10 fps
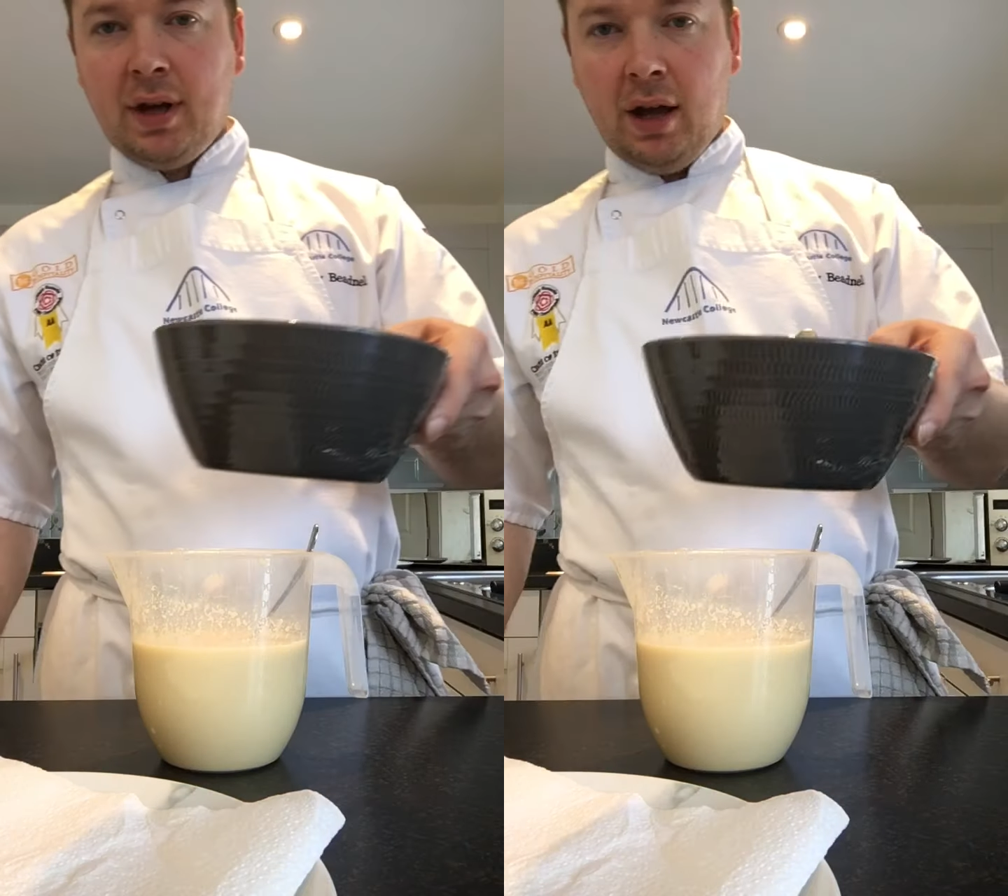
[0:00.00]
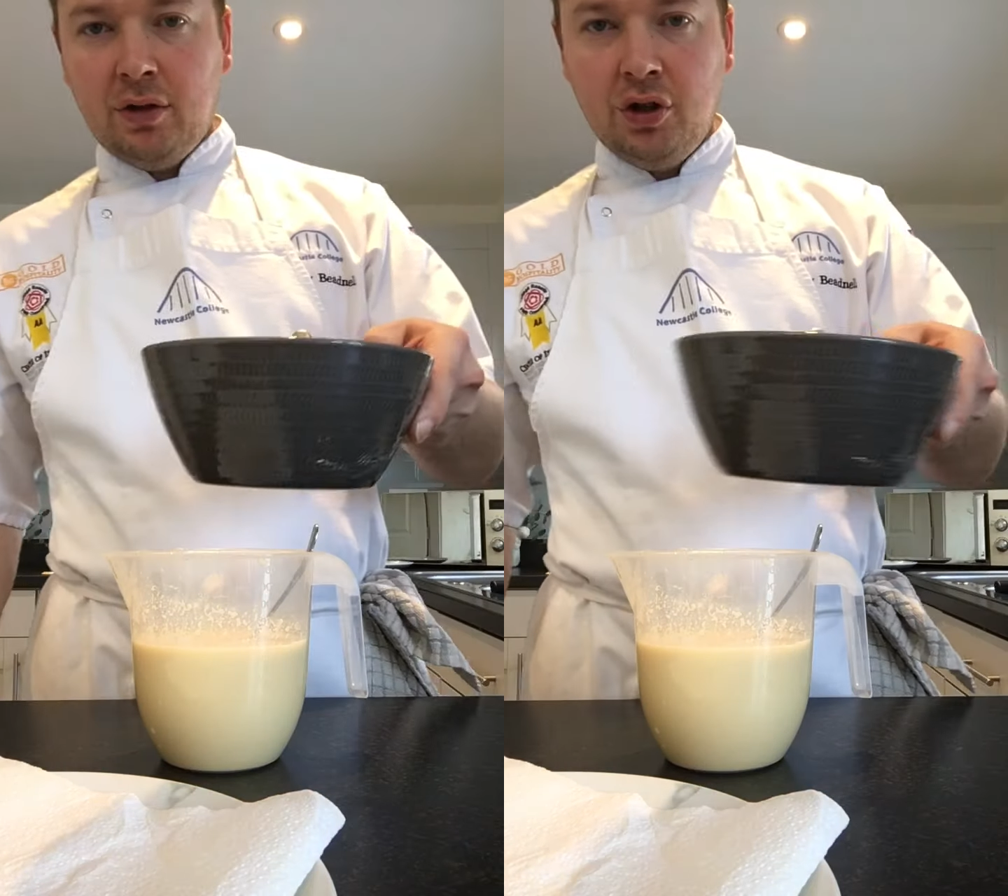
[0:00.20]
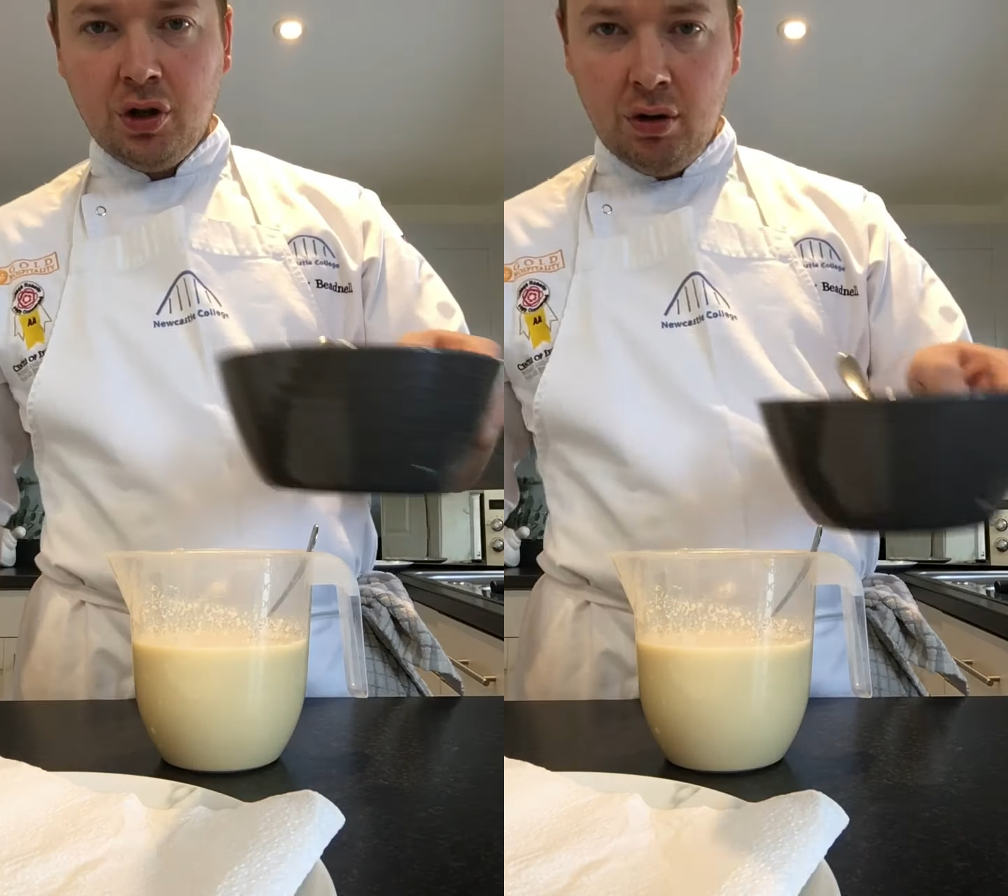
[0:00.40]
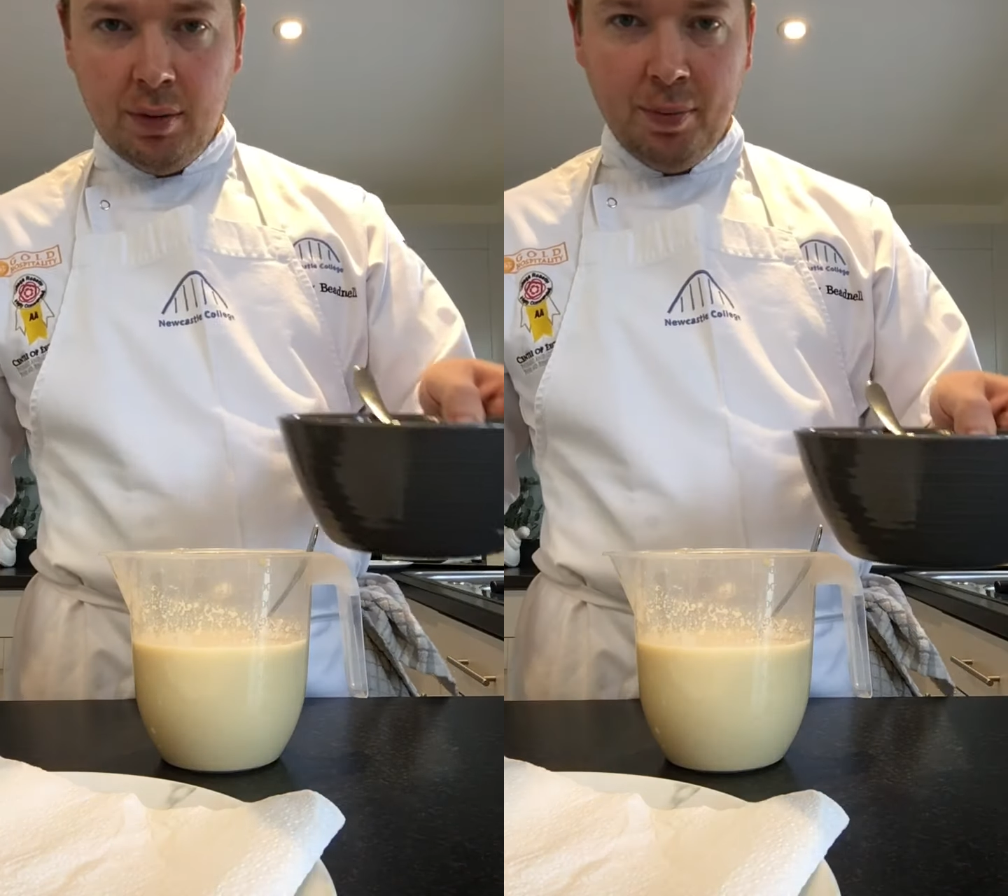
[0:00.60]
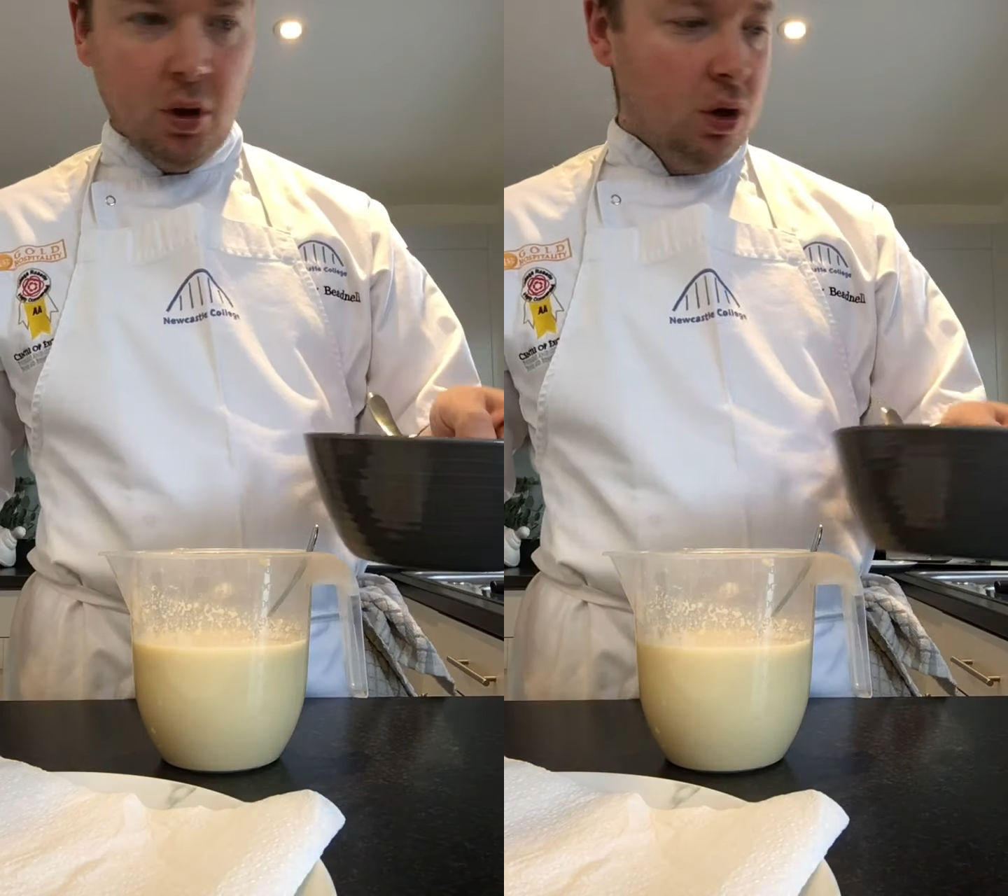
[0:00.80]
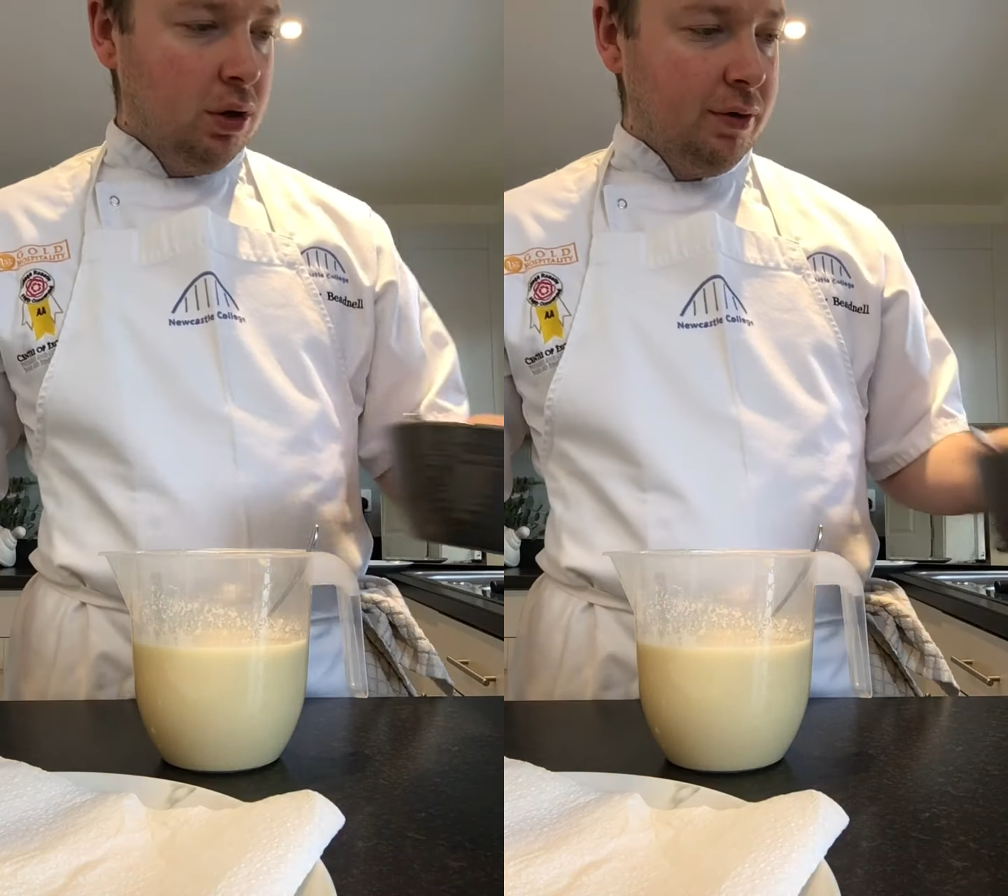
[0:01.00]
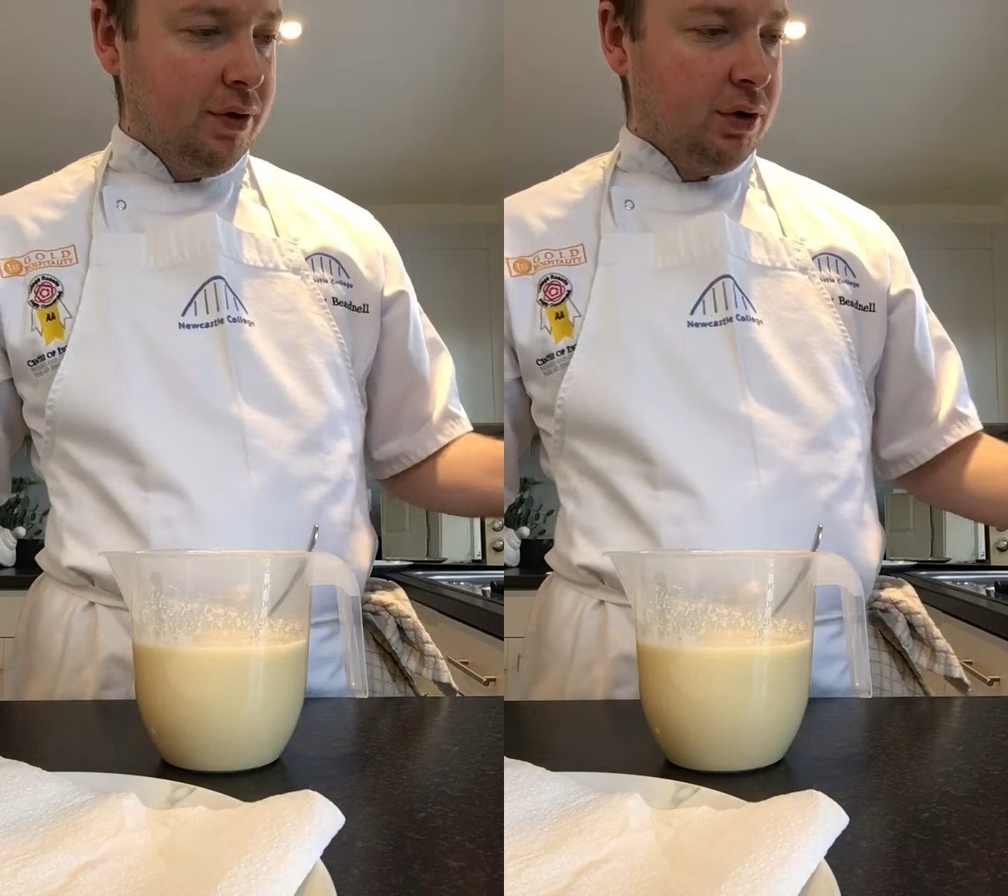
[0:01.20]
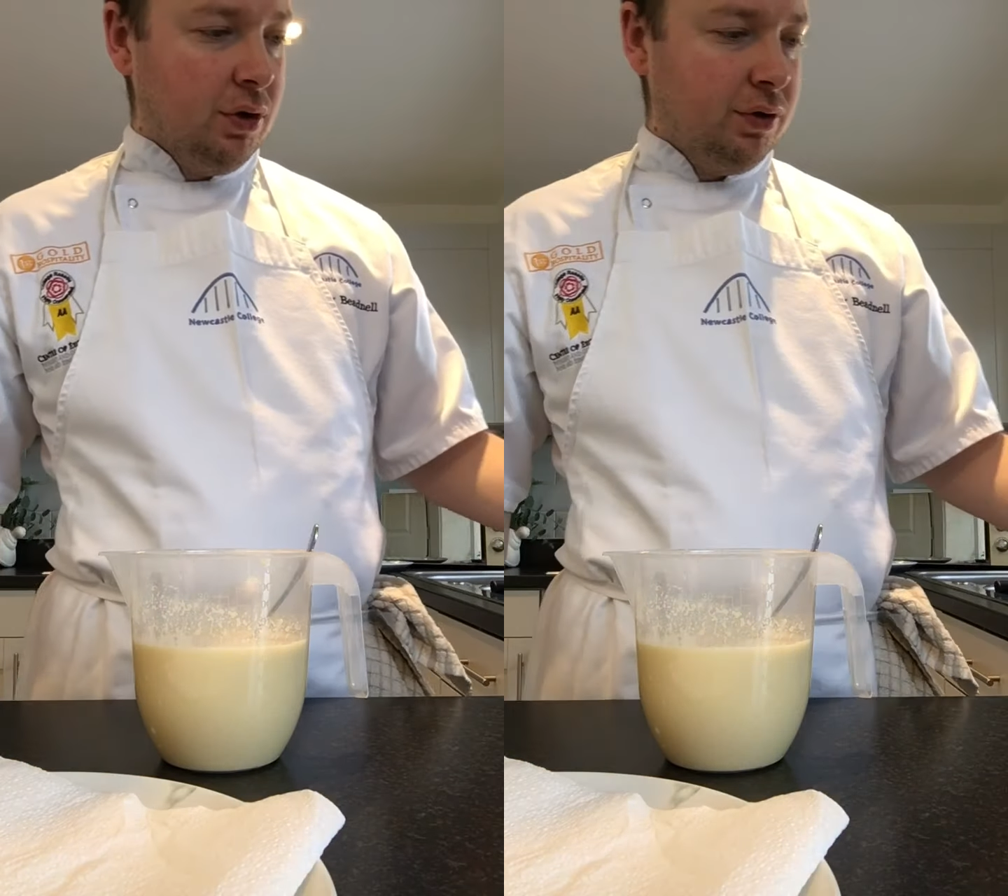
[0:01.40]
caster sugar in a bowl for
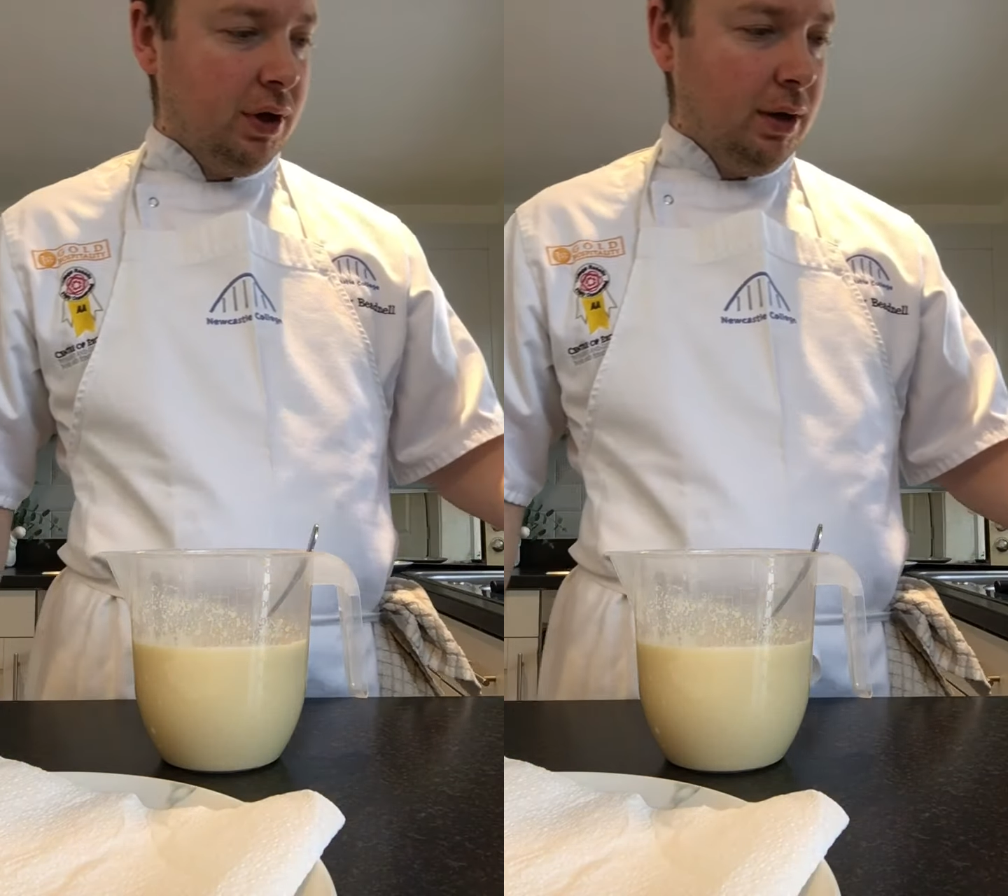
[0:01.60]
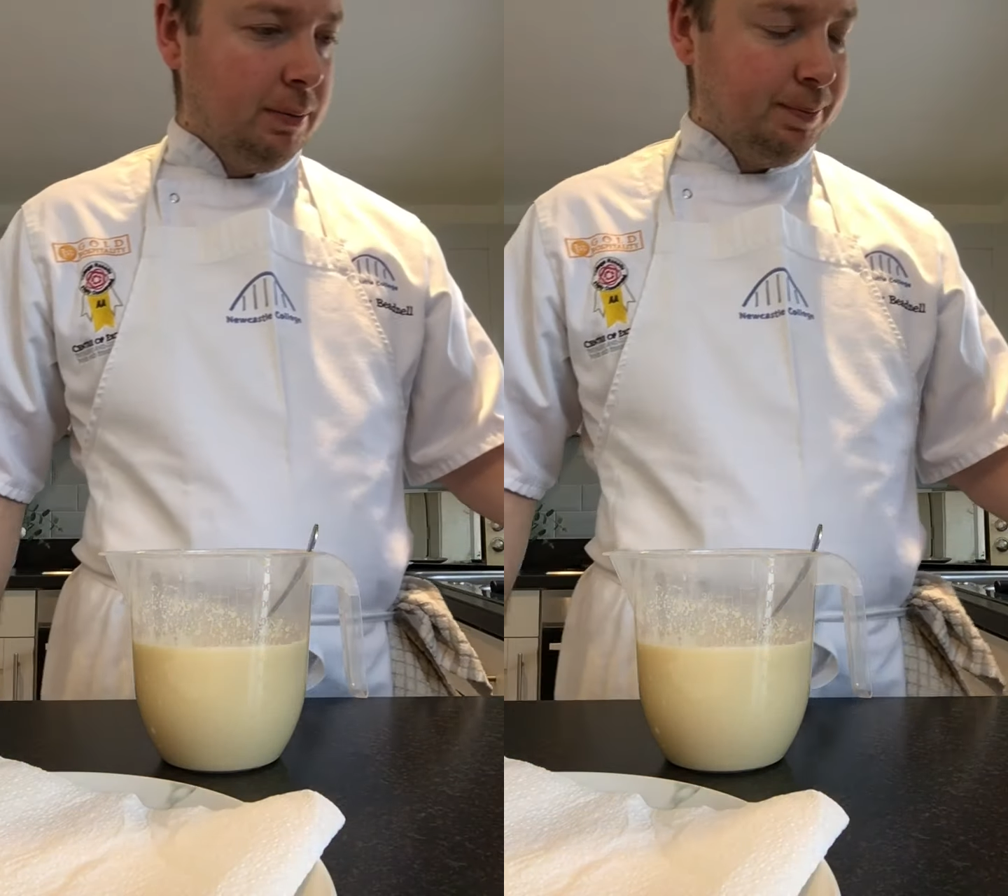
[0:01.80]
dusting.